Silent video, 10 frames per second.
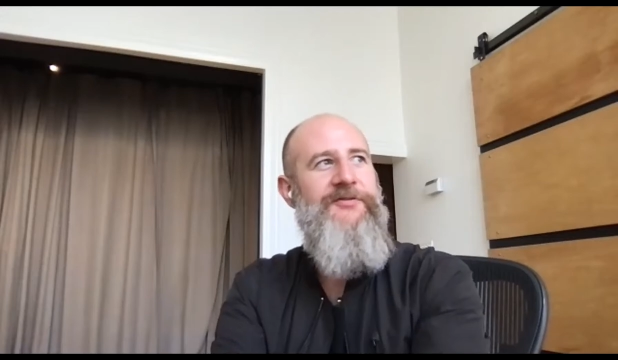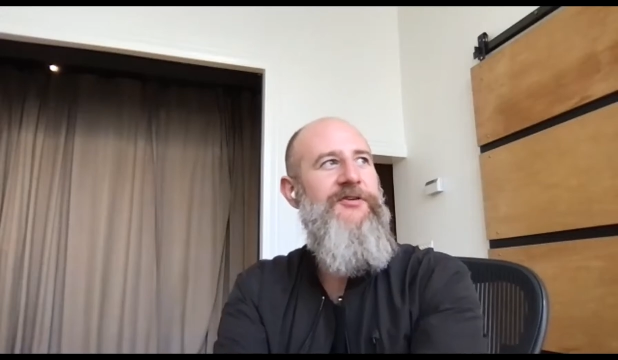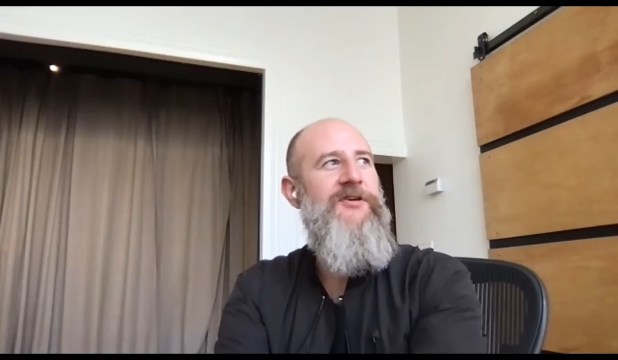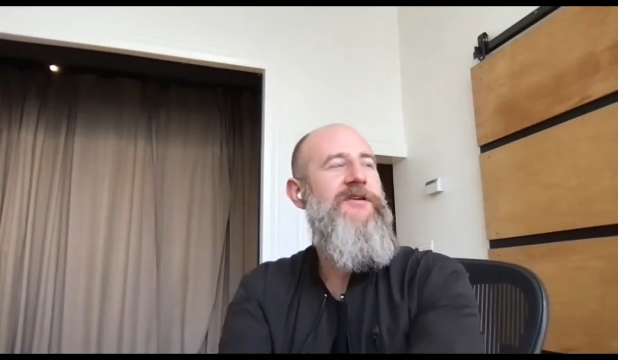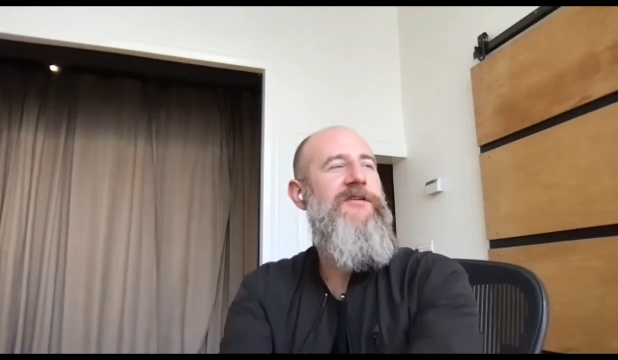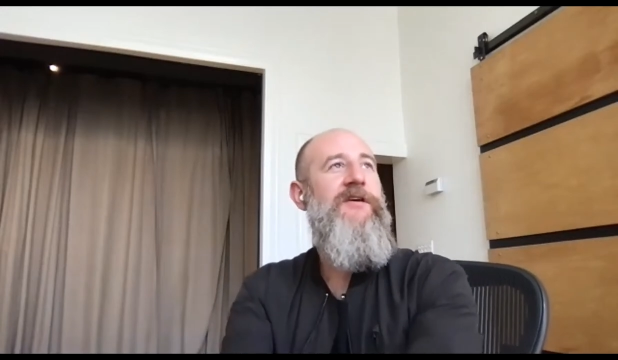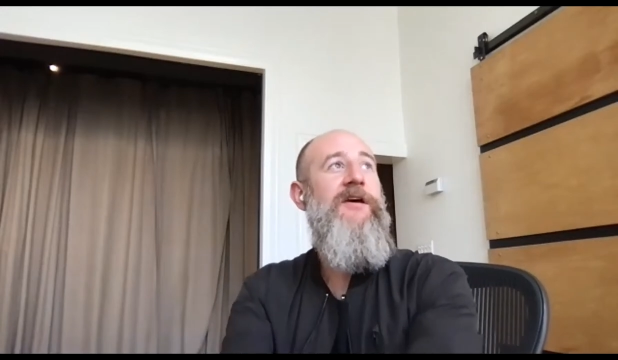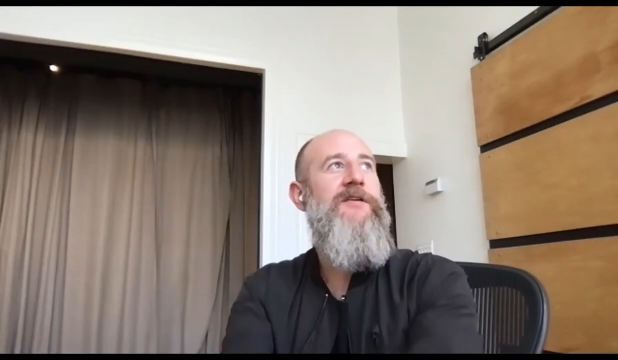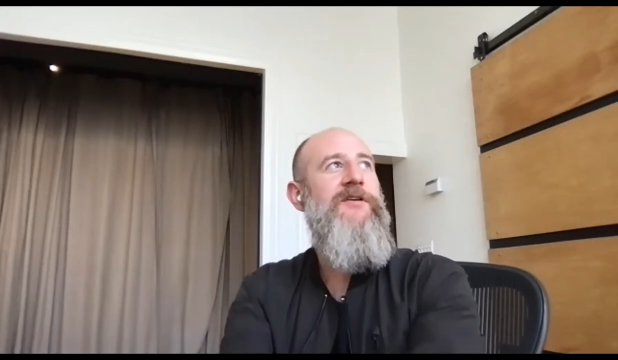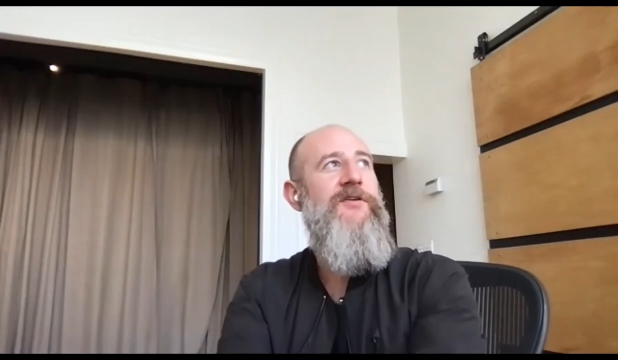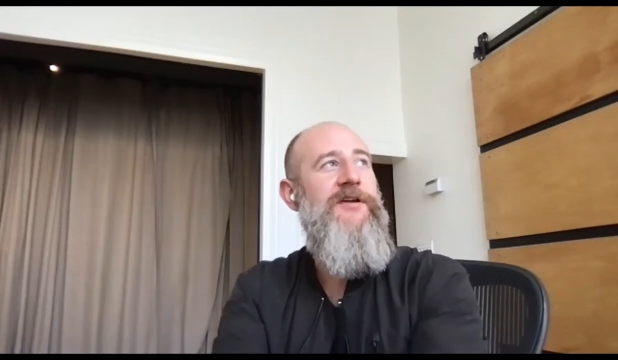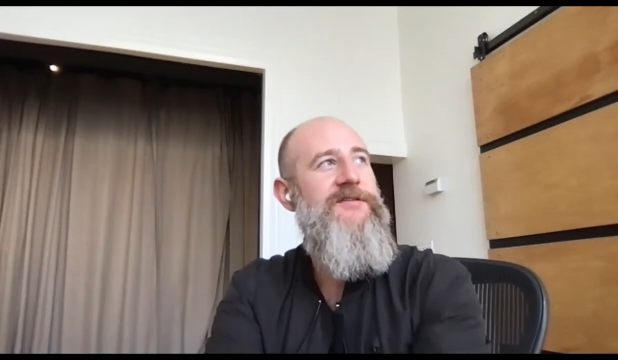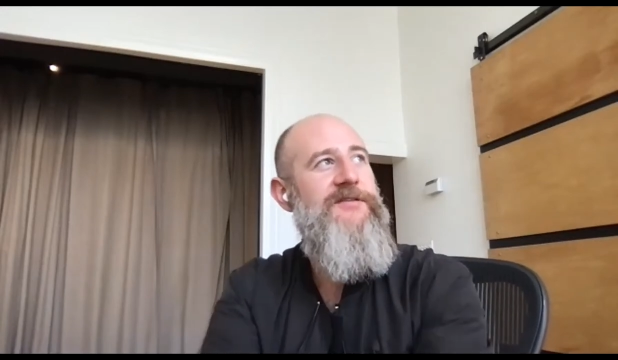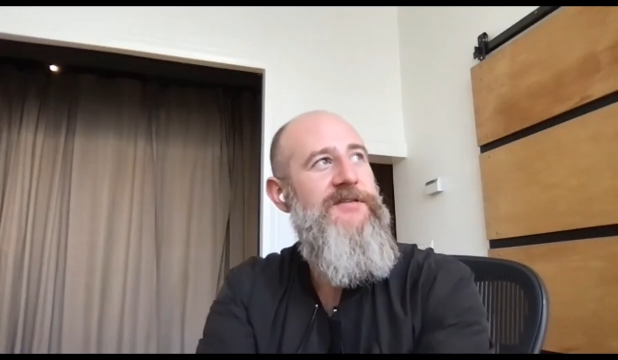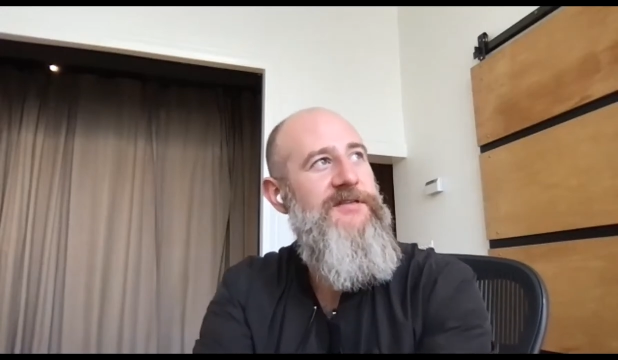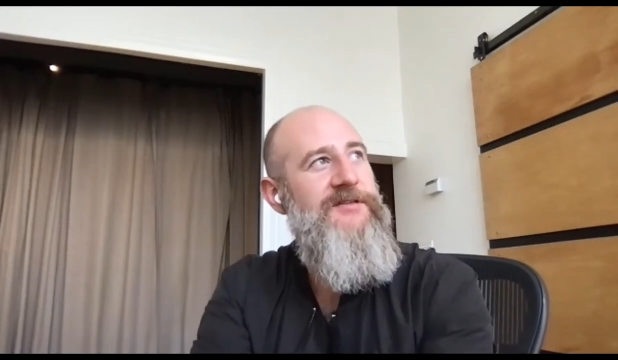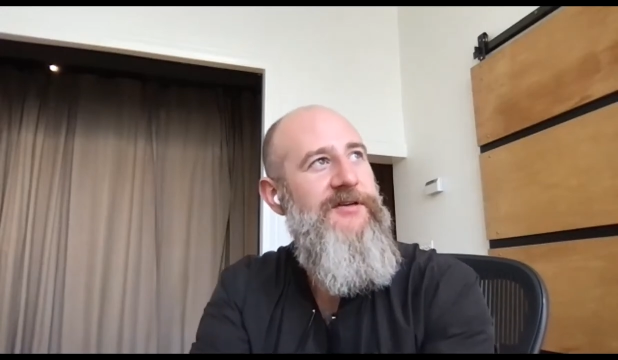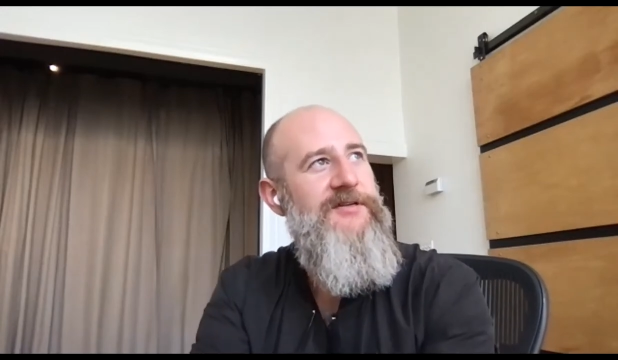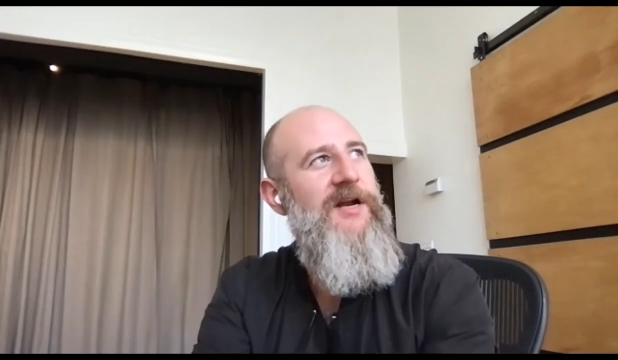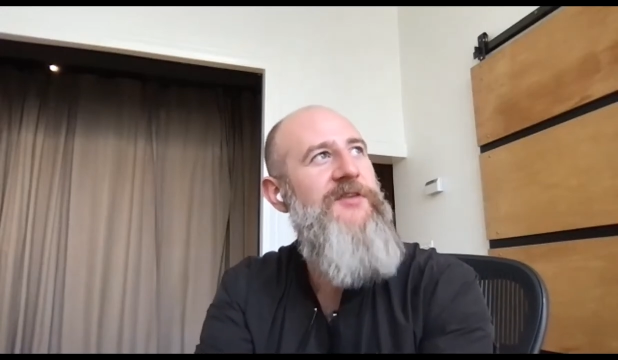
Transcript: think, yeah, no, that's interesting.